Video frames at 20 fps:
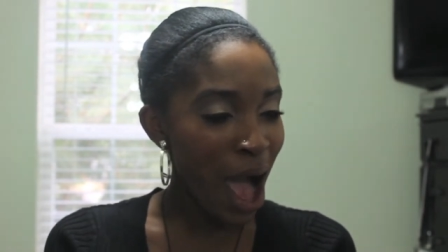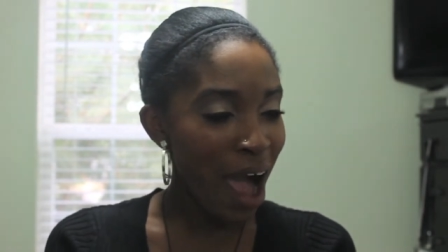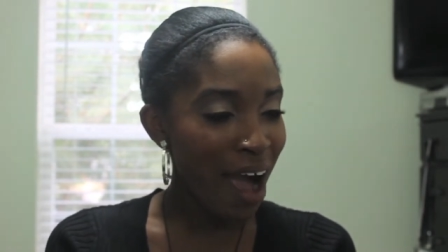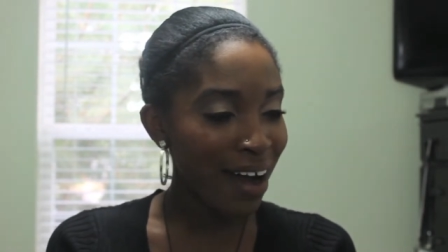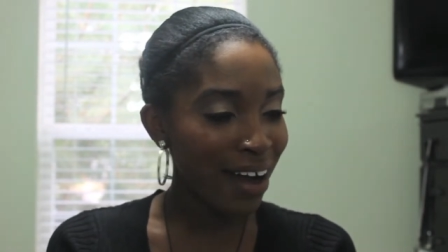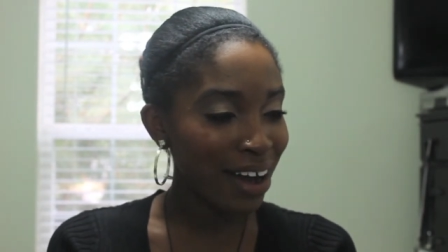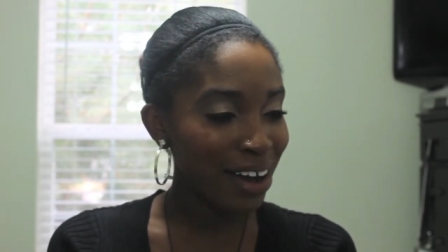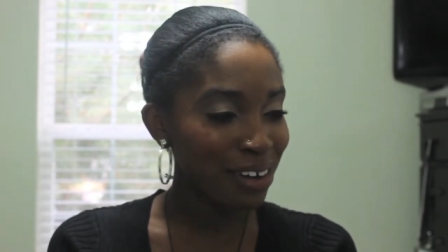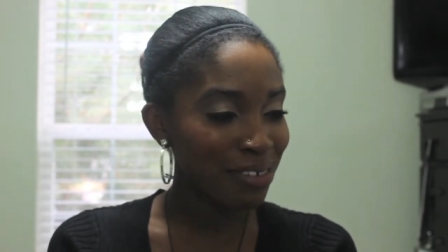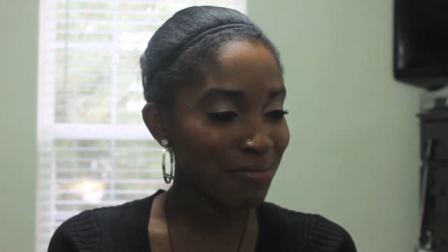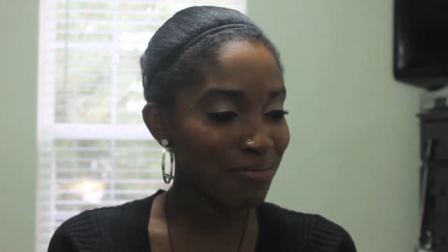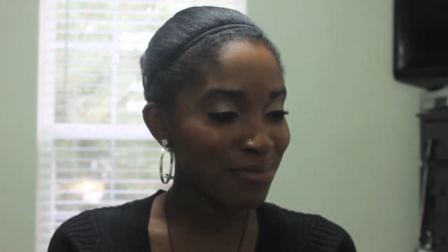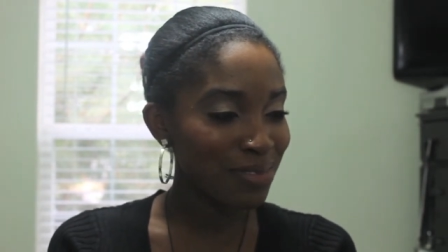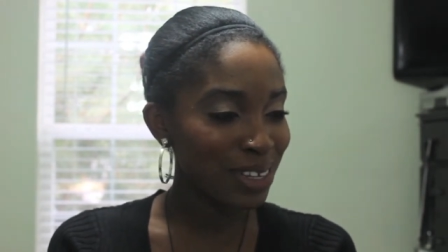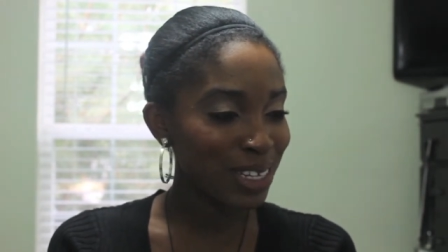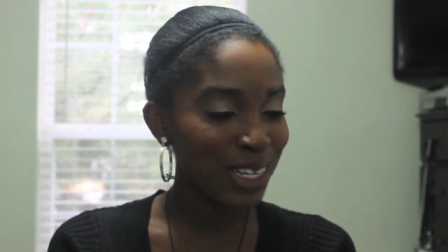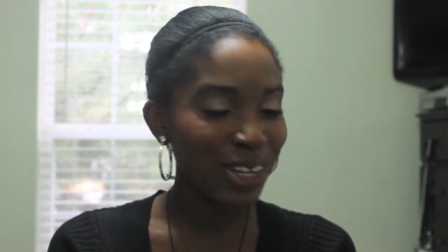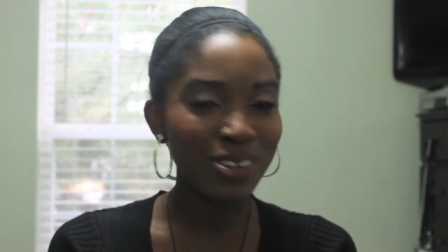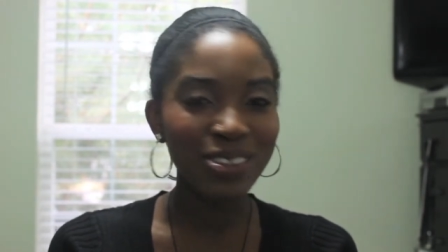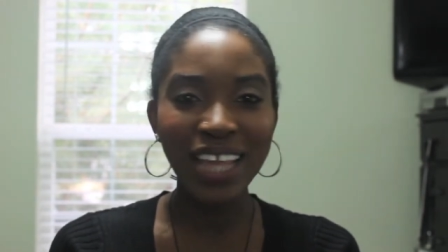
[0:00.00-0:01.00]
um,
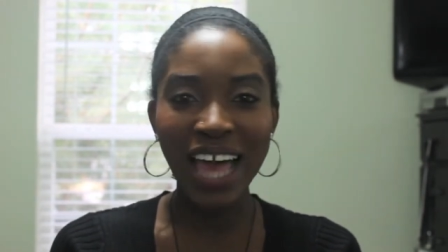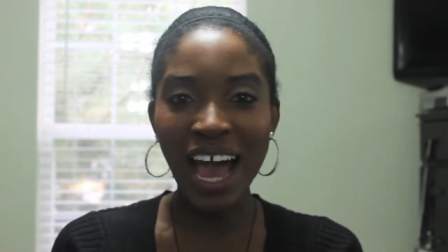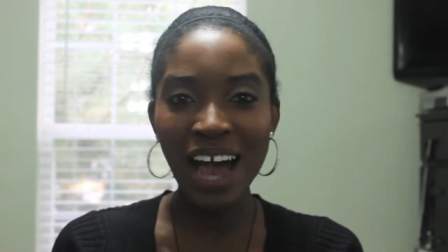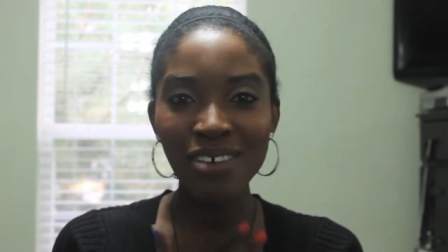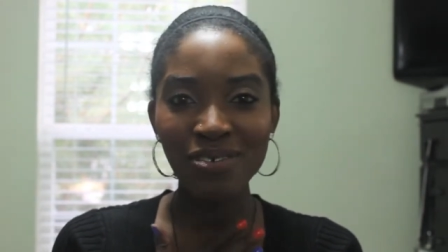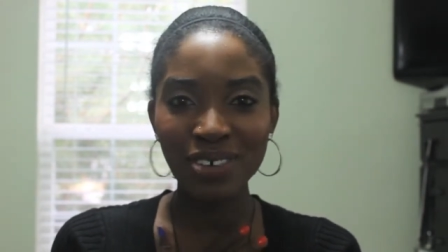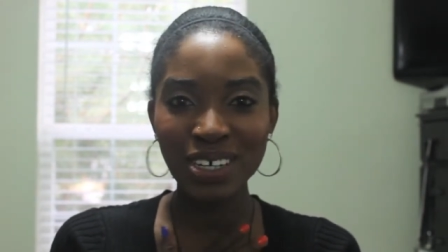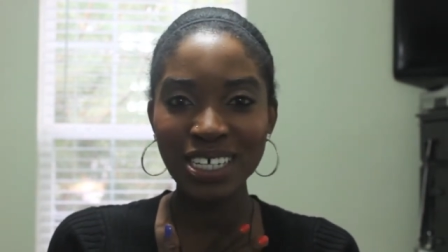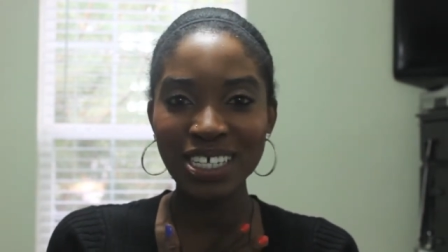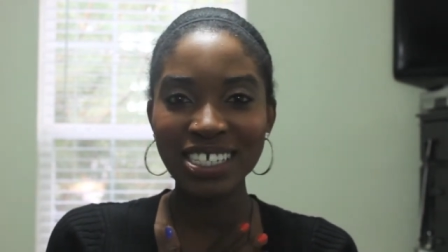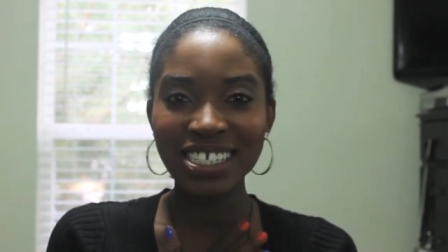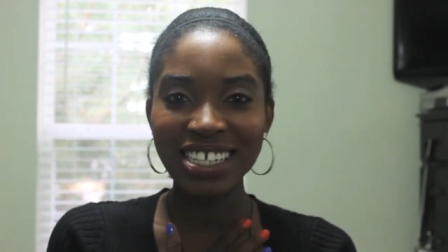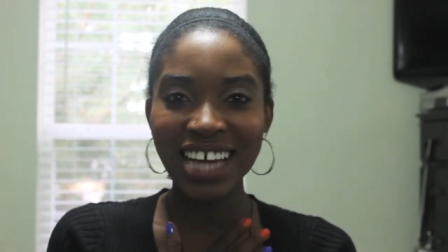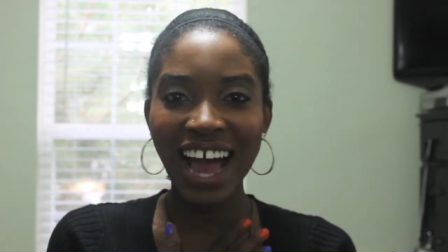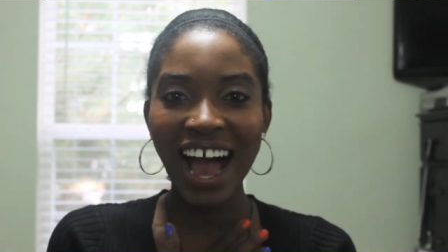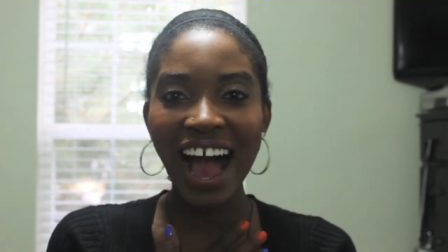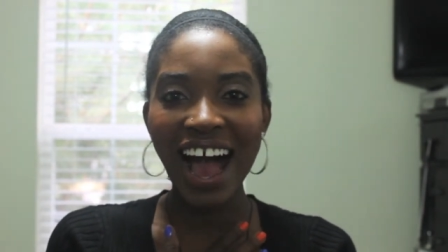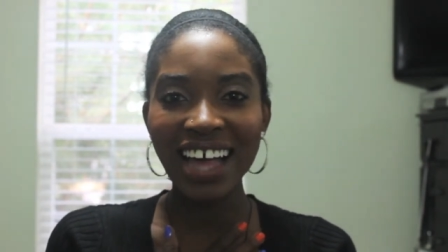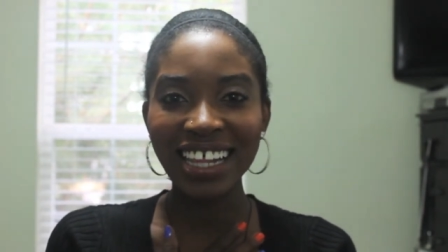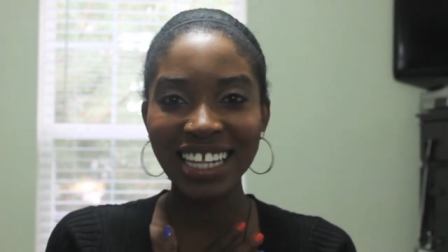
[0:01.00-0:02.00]
so that was a
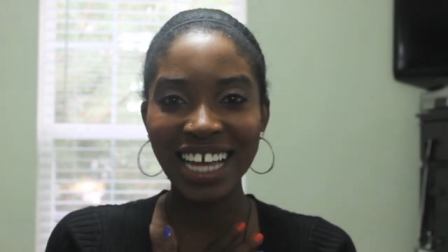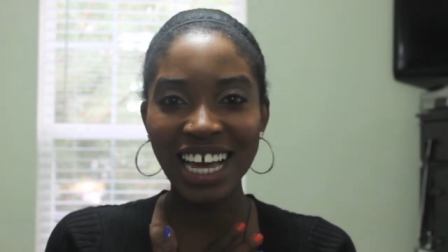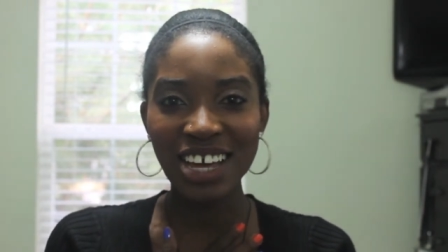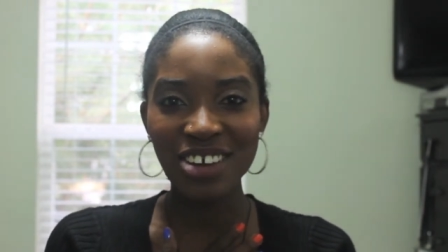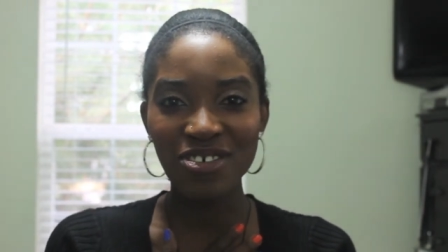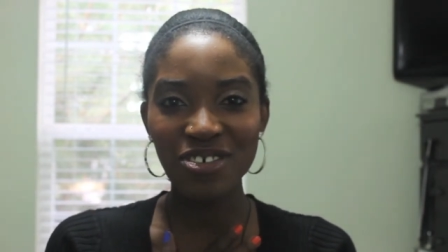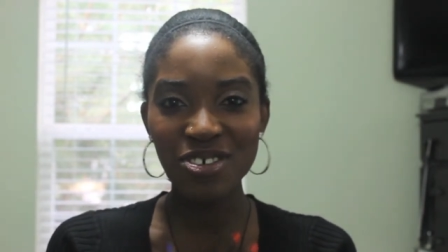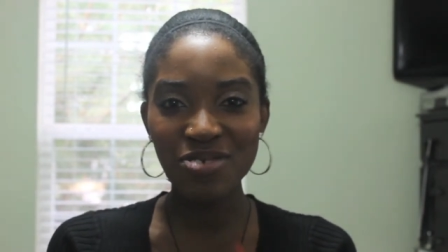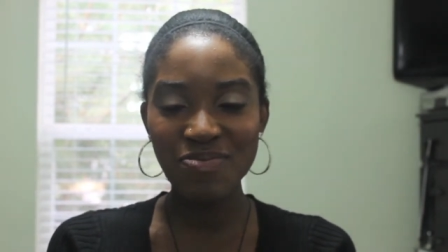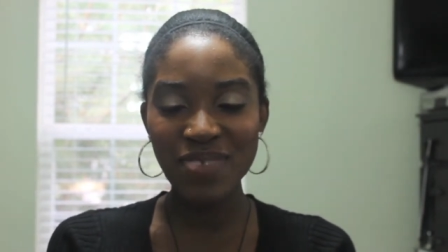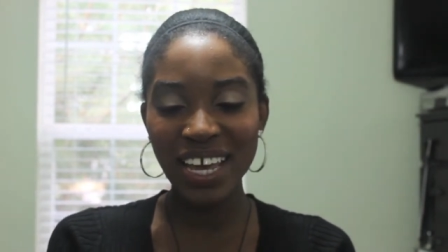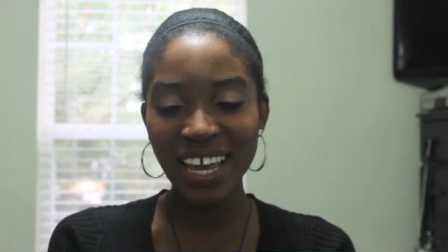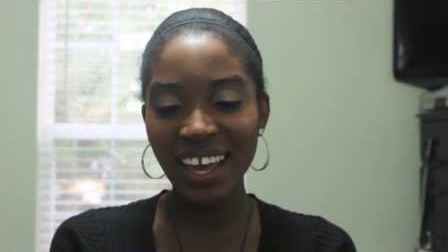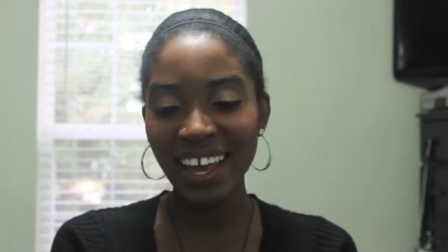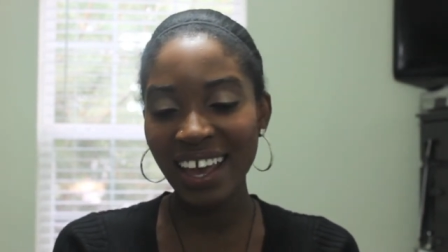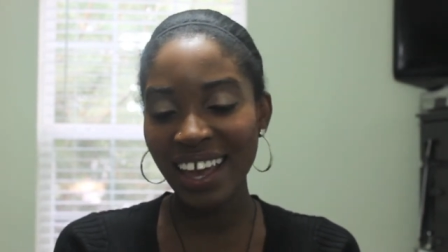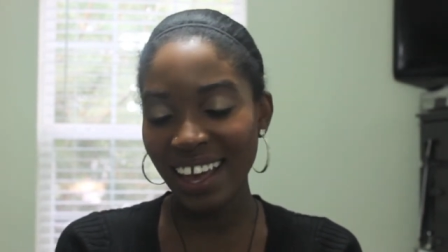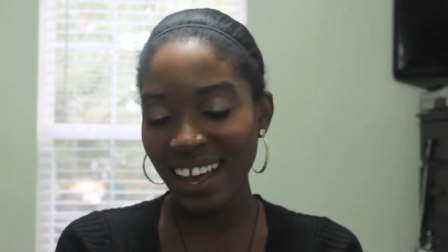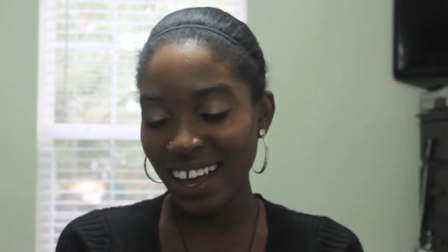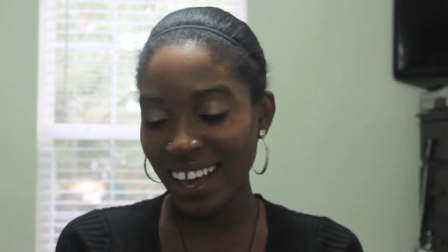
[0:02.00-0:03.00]
highlight for
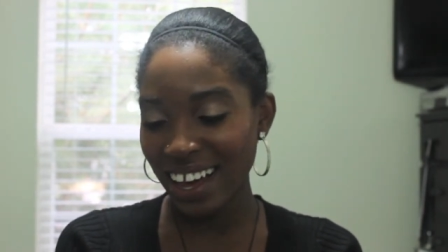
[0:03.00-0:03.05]
me.